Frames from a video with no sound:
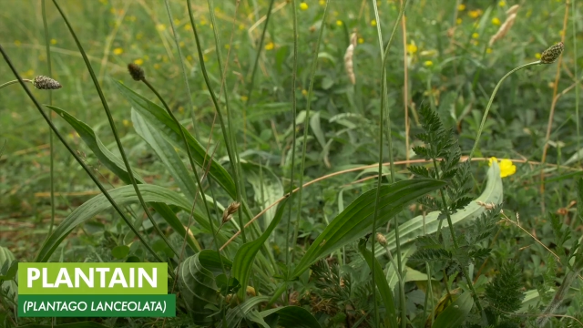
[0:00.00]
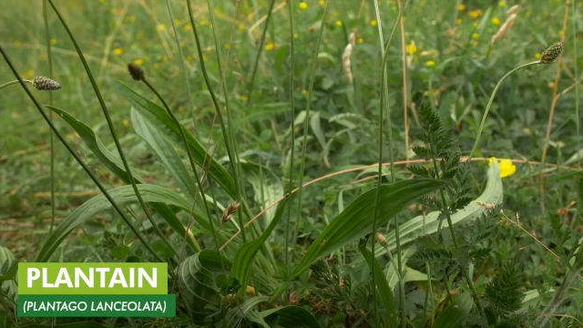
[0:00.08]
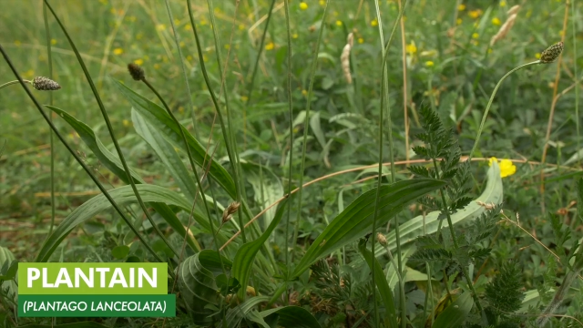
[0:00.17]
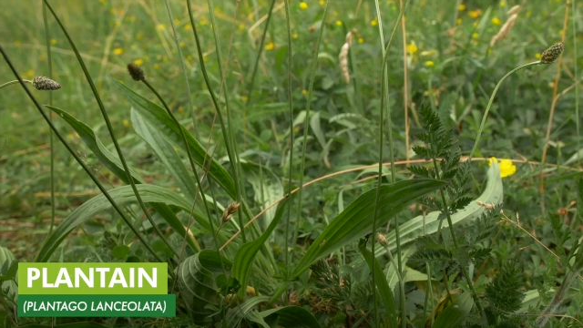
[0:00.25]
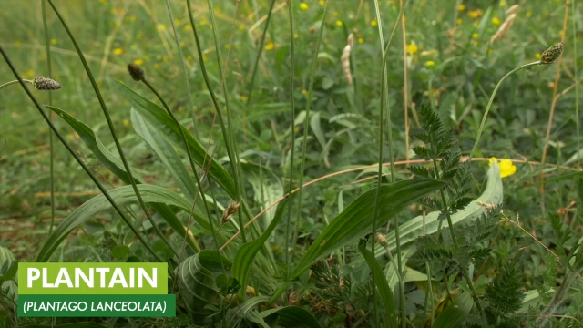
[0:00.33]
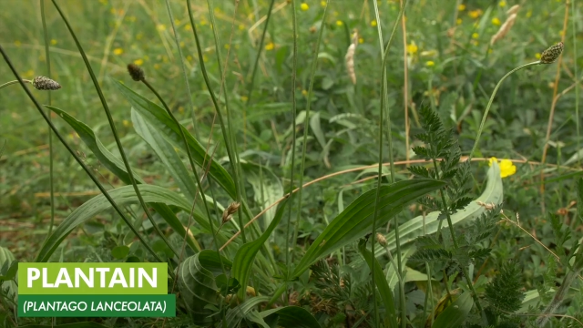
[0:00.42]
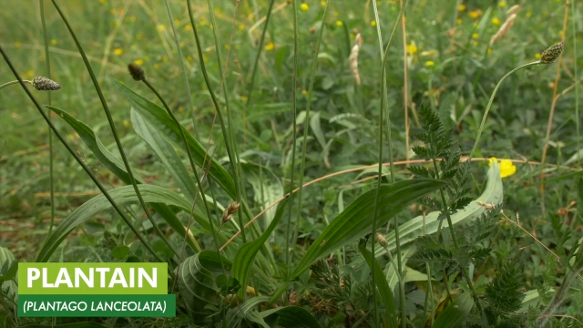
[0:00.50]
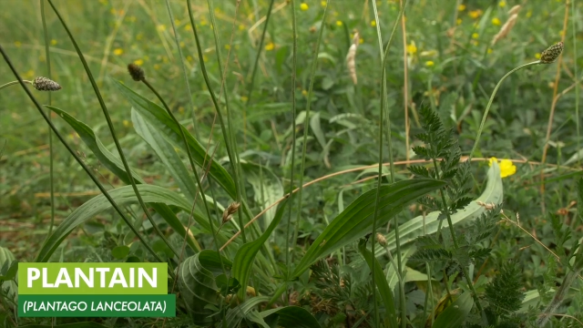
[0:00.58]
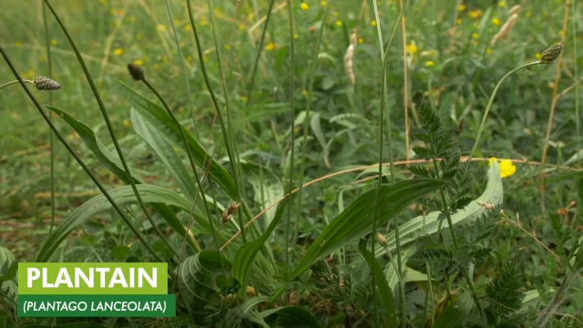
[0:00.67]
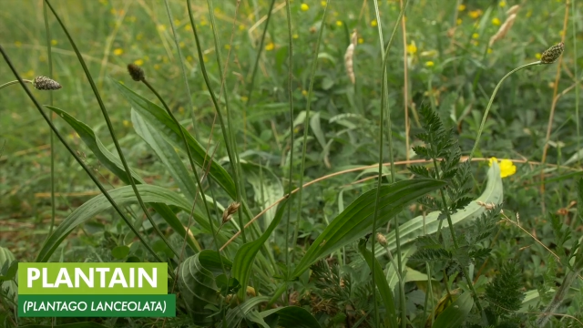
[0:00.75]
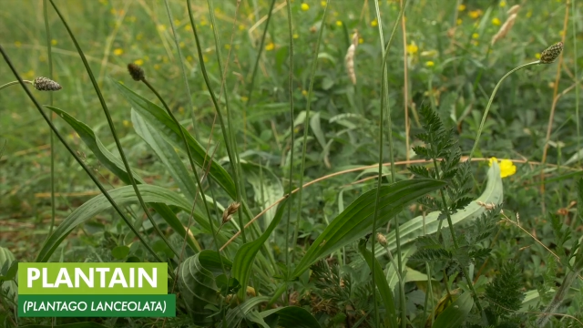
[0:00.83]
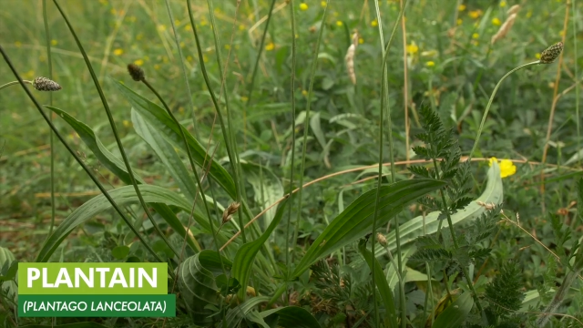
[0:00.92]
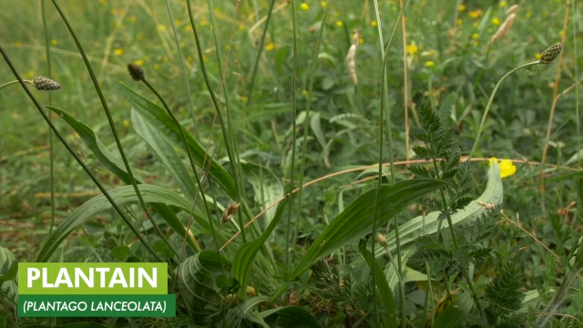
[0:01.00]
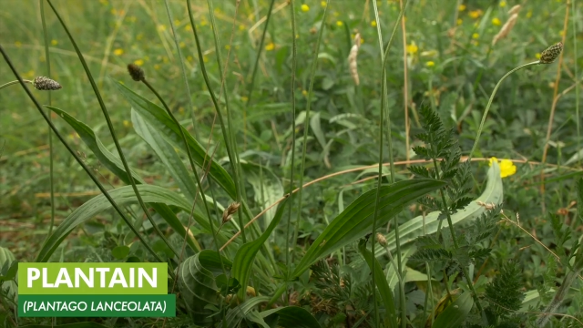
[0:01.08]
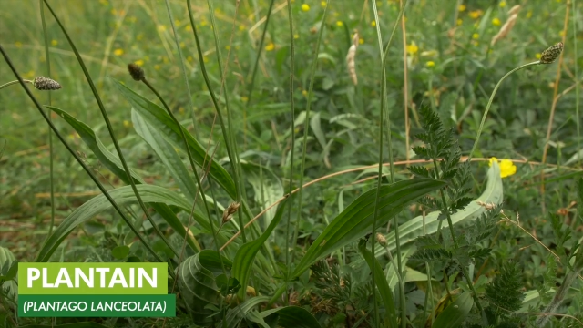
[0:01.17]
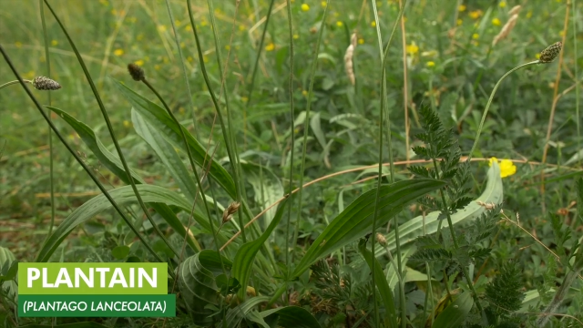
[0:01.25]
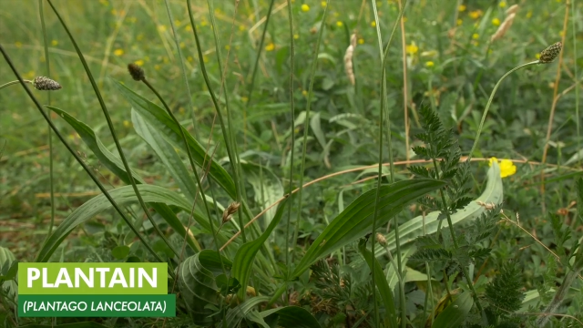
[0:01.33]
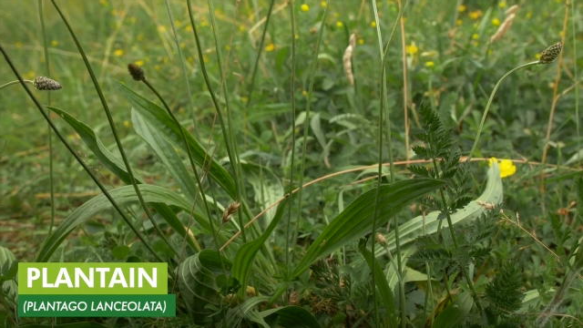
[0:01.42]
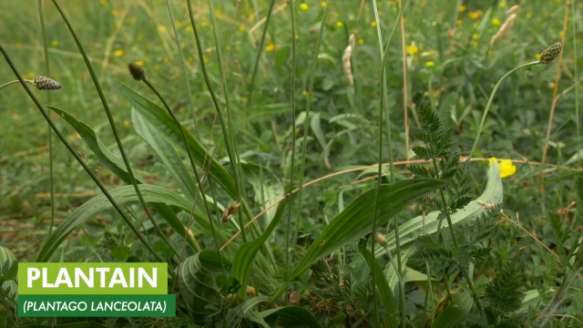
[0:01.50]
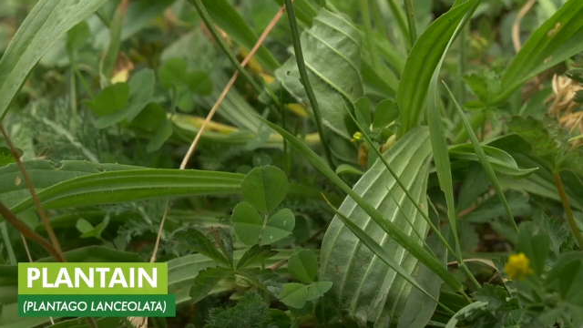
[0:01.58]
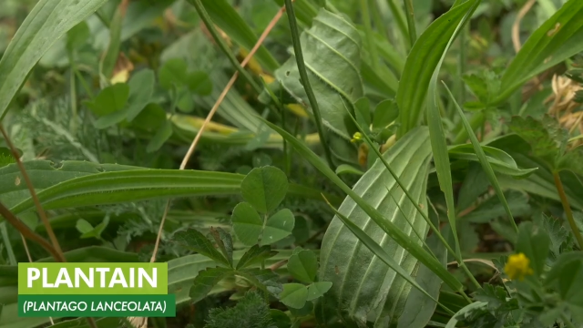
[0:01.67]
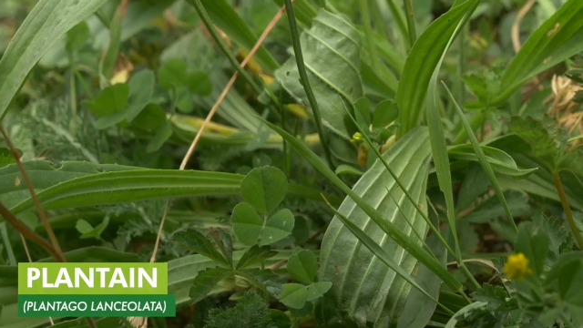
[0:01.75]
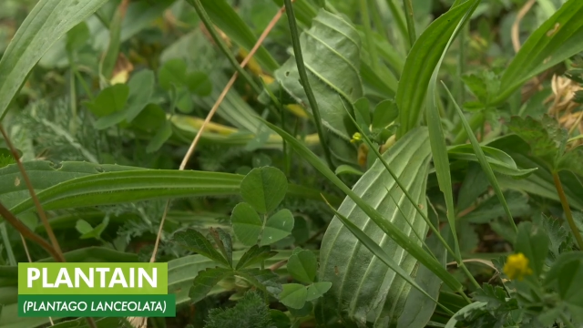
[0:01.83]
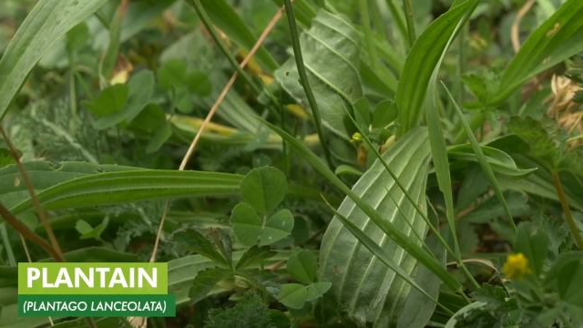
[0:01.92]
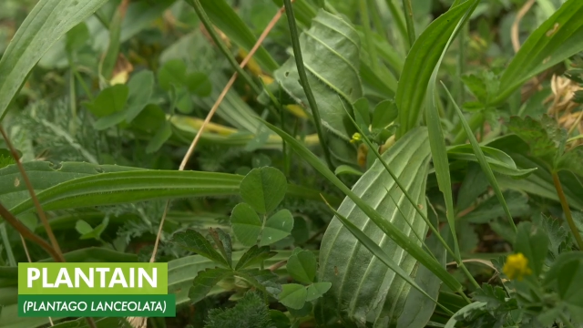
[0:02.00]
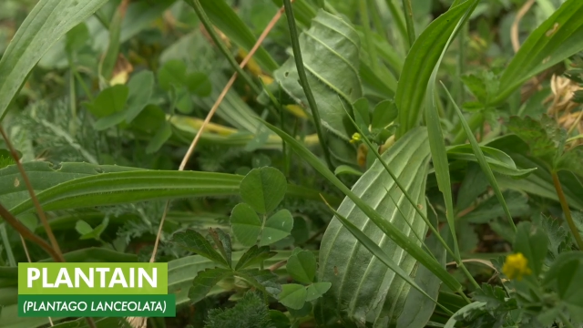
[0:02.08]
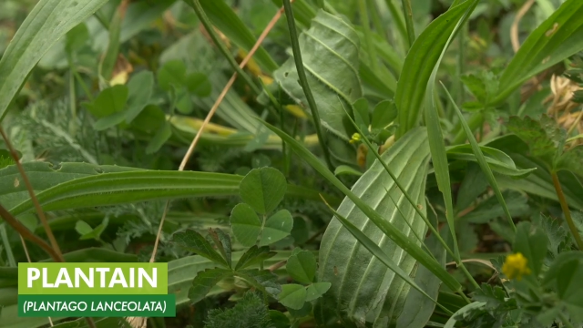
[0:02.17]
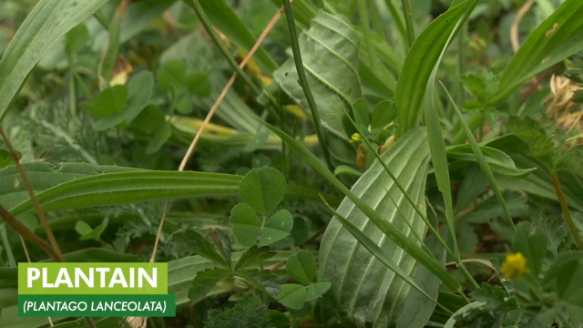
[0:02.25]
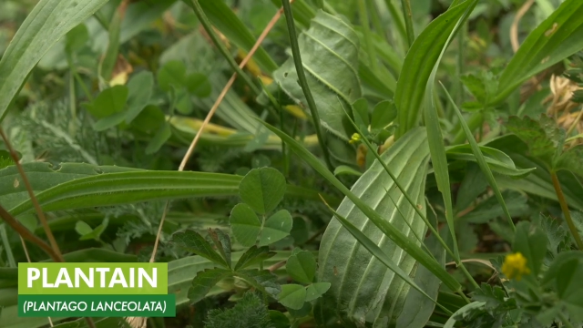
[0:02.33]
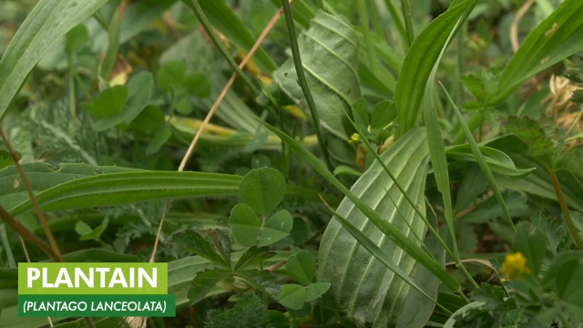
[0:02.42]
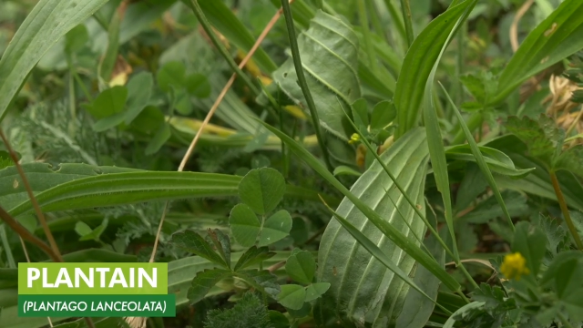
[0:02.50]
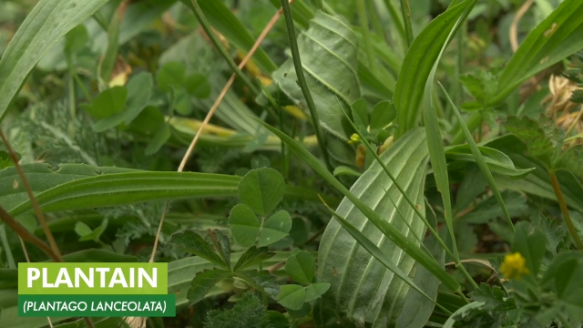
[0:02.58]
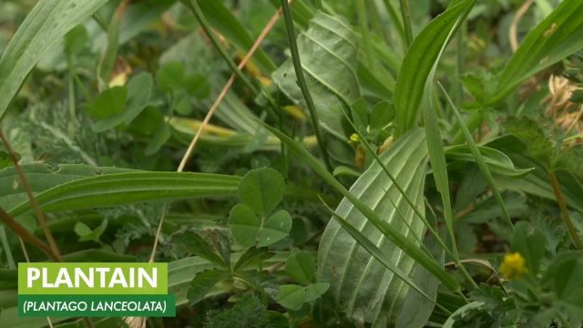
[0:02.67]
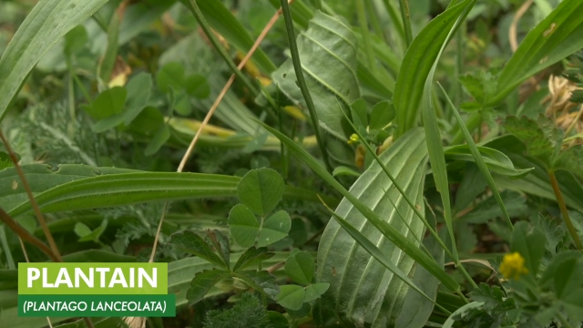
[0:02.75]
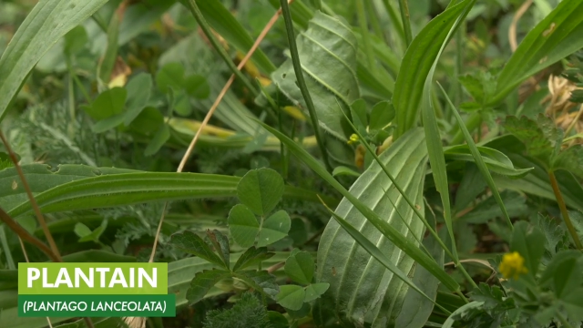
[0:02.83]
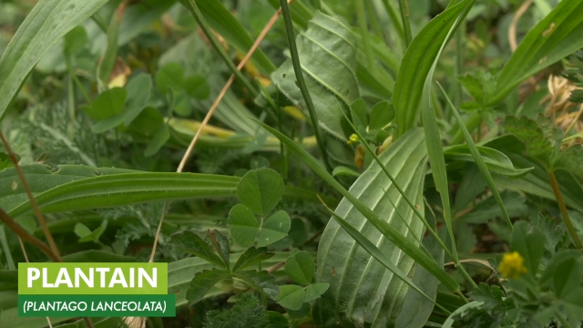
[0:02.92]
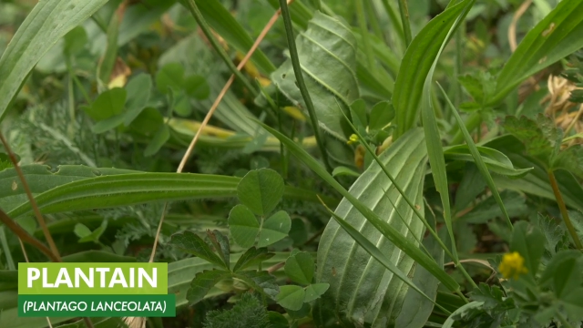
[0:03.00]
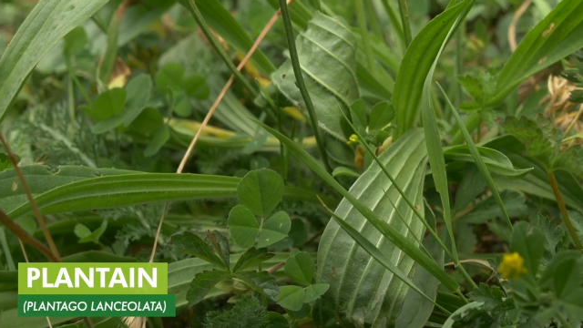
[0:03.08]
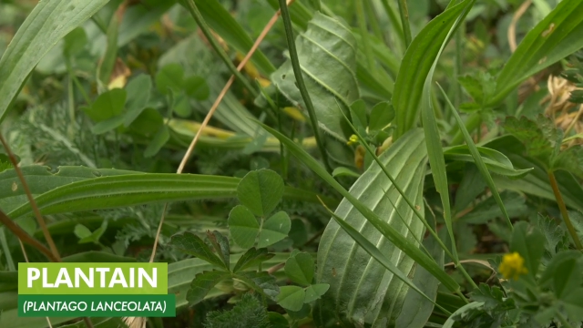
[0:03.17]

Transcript: (no speaker visible)